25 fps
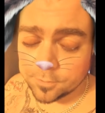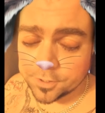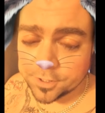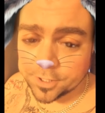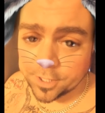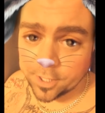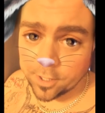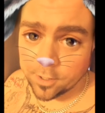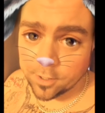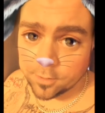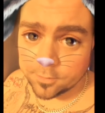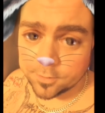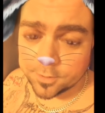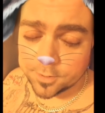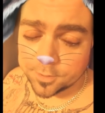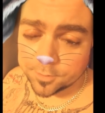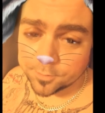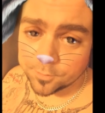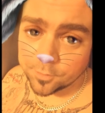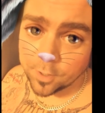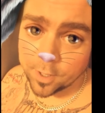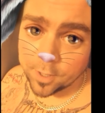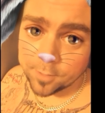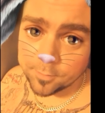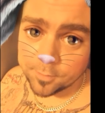share and
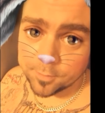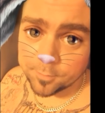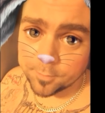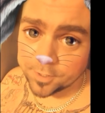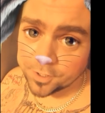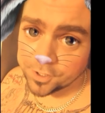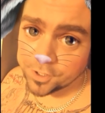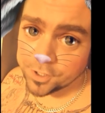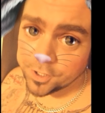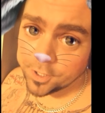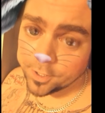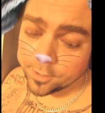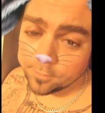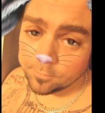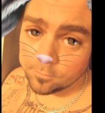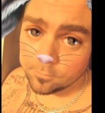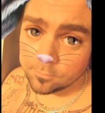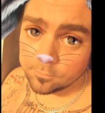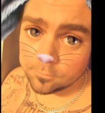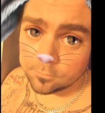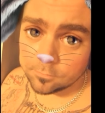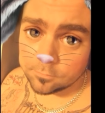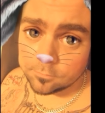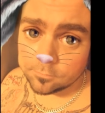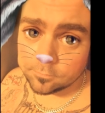subscribe to my shit,
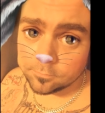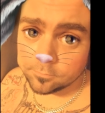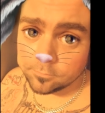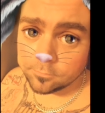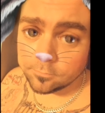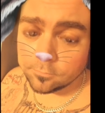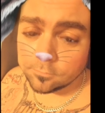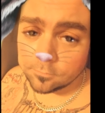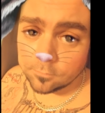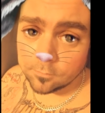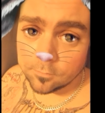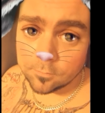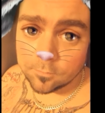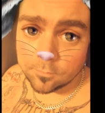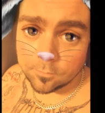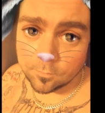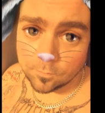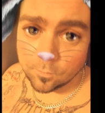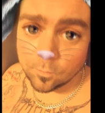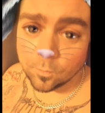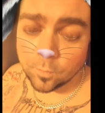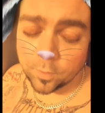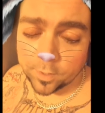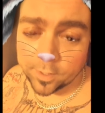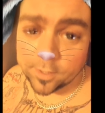
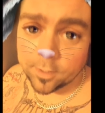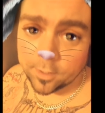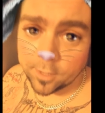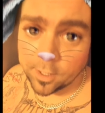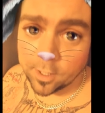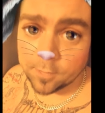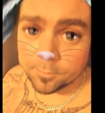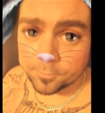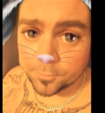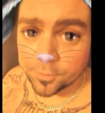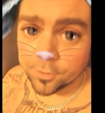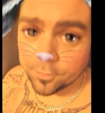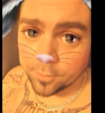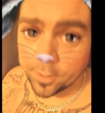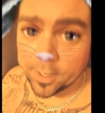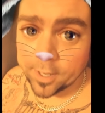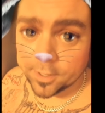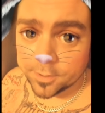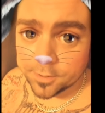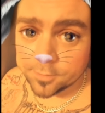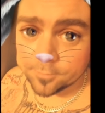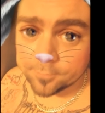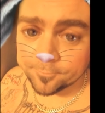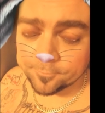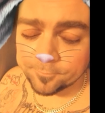we can help
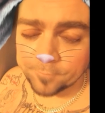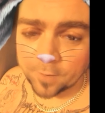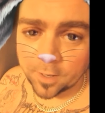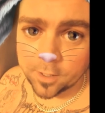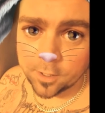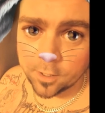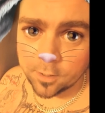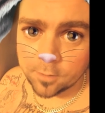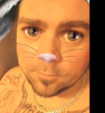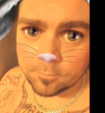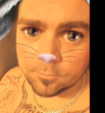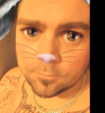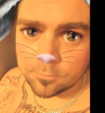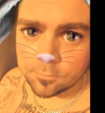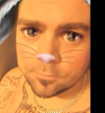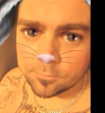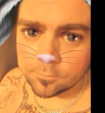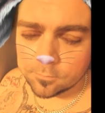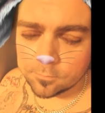Tourette's, fucker.